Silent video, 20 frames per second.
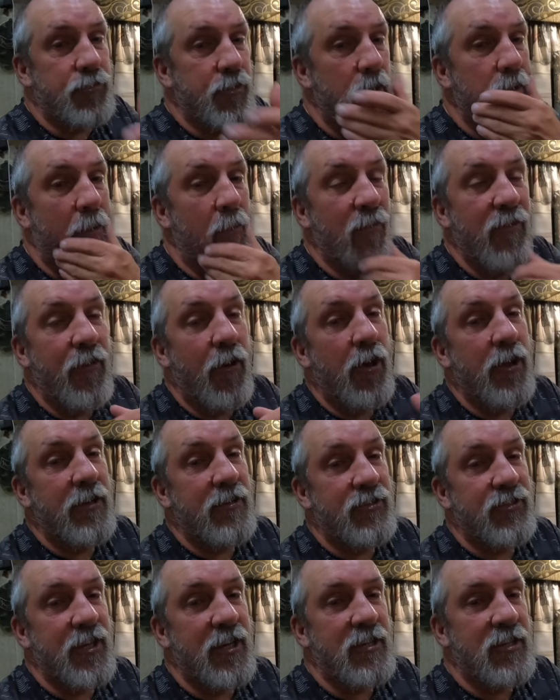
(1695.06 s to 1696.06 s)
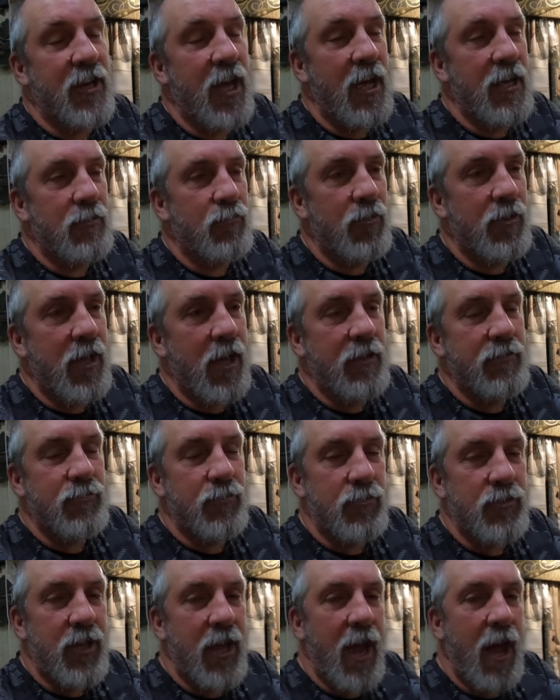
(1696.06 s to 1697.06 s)
So we hunted six days. We come
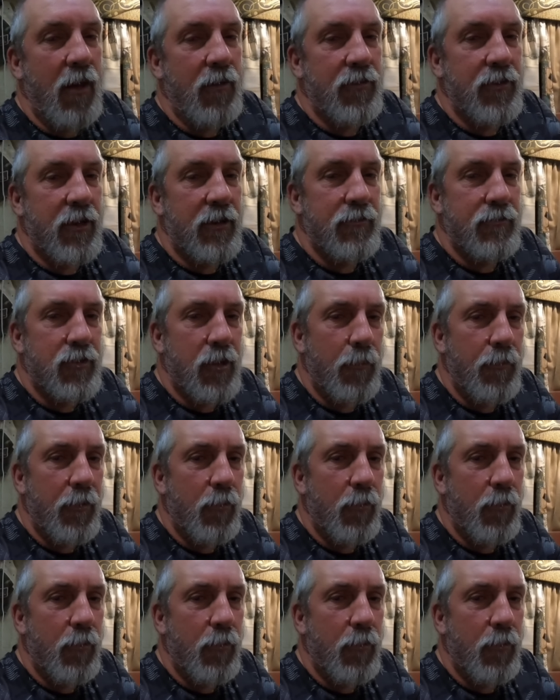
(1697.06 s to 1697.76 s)
from scouting and some